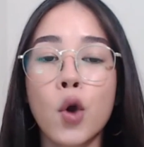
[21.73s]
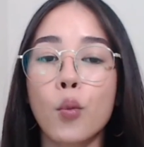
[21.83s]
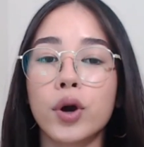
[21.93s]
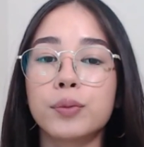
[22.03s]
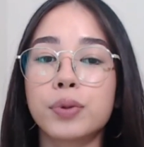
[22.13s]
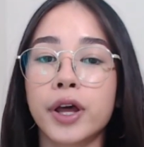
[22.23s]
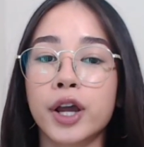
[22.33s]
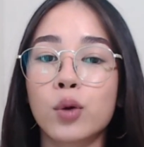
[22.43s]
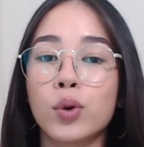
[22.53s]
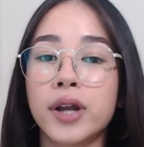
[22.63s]
one
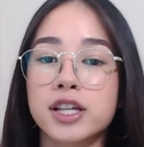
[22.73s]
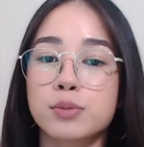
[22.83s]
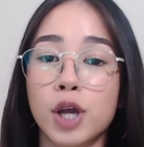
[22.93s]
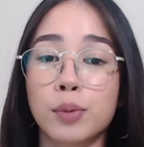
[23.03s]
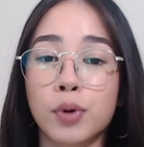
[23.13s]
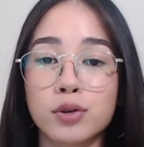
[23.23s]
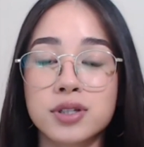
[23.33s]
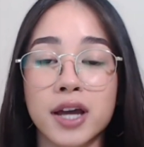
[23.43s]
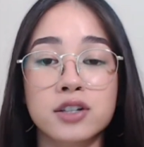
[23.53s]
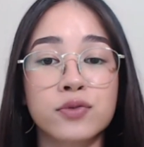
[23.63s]
player won SBR Pro
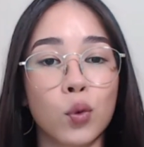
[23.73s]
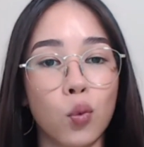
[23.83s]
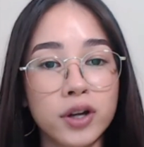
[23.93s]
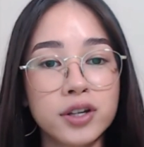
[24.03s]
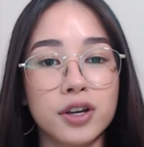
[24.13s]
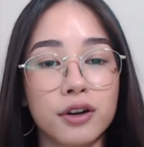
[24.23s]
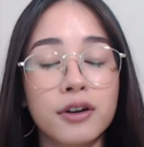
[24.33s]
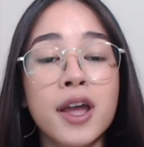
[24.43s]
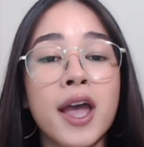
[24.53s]
status for one year,